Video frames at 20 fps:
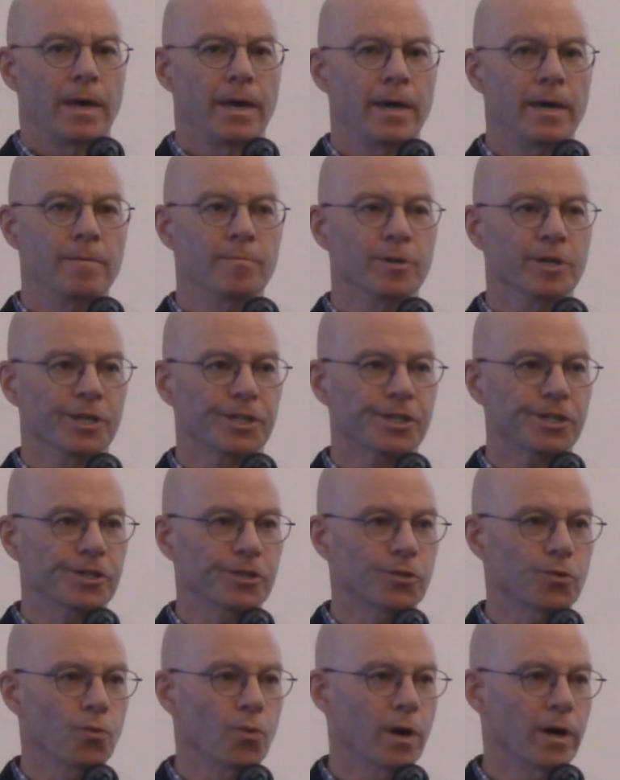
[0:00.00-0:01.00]
Amos
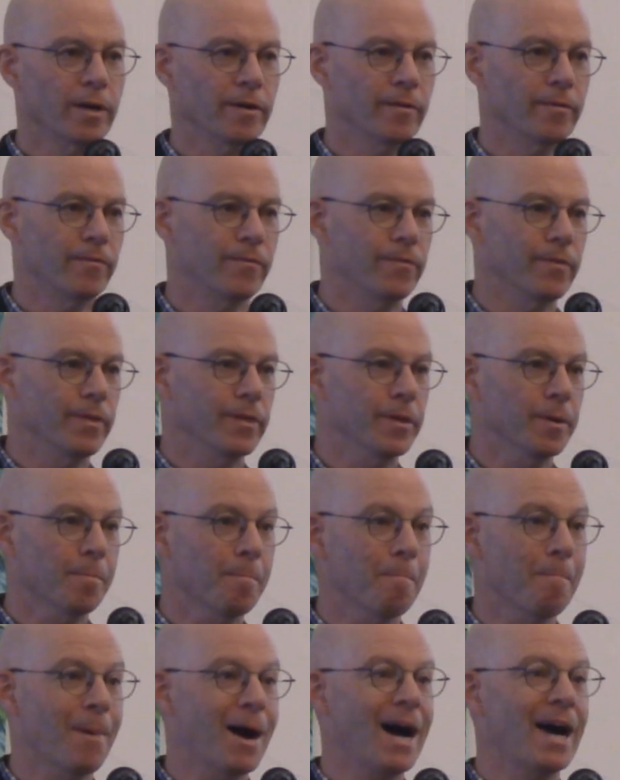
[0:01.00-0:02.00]
is one of
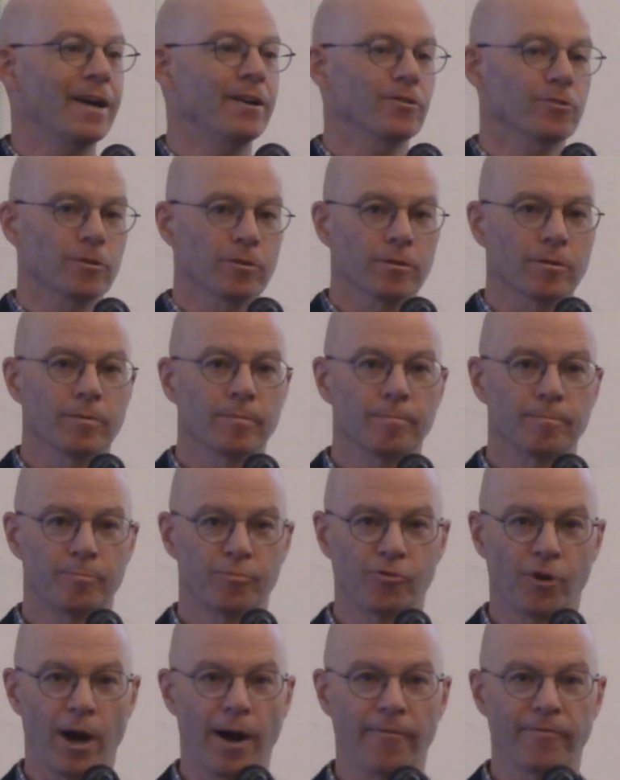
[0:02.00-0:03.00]
the minor
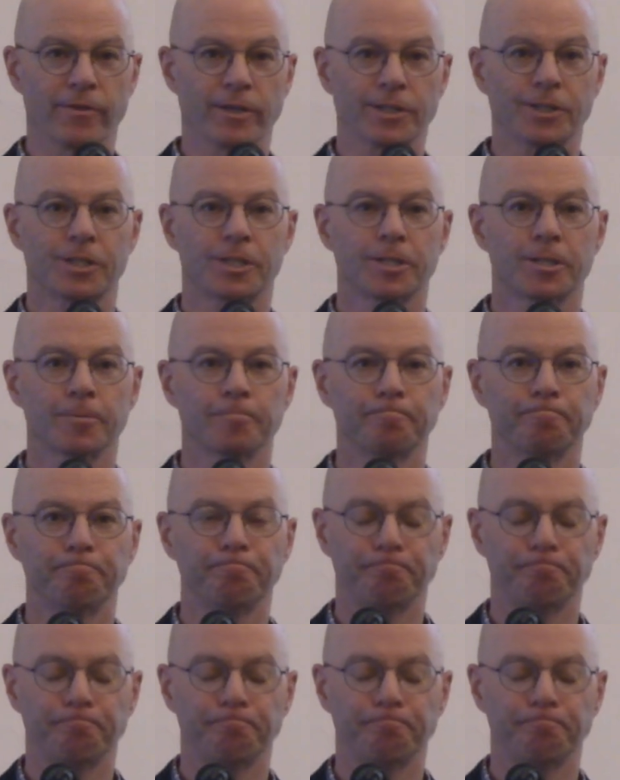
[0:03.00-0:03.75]
prophets.